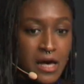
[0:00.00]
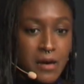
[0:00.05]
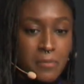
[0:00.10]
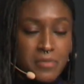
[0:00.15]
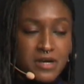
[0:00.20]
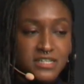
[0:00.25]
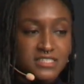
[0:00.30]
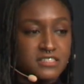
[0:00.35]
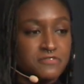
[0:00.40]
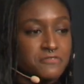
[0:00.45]

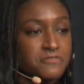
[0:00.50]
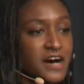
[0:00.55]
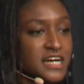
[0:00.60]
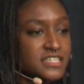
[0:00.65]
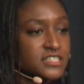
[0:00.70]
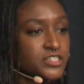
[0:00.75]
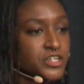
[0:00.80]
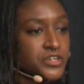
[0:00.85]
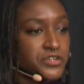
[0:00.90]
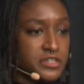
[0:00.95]
but it's
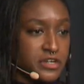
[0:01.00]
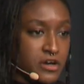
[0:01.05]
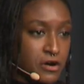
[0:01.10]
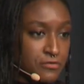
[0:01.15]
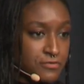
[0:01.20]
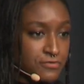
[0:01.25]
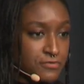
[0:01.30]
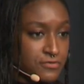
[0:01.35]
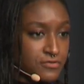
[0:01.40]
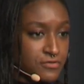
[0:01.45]
faster
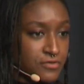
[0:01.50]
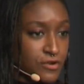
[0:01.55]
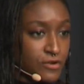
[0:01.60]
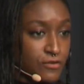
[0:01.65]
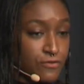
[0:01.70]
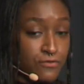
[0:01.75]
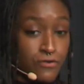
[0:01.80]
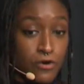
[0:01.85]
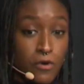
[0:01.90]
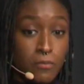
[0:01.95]
enough
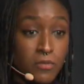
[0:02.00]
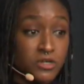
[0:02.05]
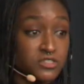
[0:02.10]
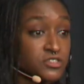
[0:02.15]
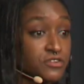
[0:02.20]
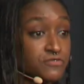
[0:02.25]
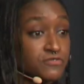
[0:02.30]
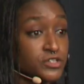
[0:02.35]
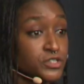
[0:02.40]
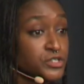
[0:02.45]
for most
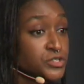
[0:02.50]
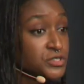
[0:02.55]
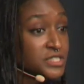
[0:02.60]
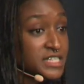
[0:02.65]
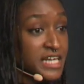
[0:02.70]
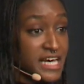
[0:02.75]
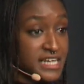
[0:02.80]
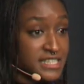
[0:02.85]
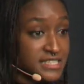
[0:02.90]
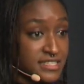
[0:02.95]
of the use
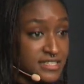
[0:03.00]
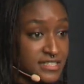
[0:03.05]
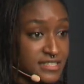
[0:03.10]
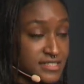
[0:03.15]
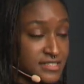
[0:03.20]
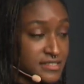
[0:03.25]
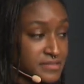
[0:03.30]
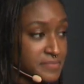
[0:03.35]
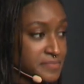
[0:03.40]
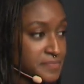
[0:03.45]
cases.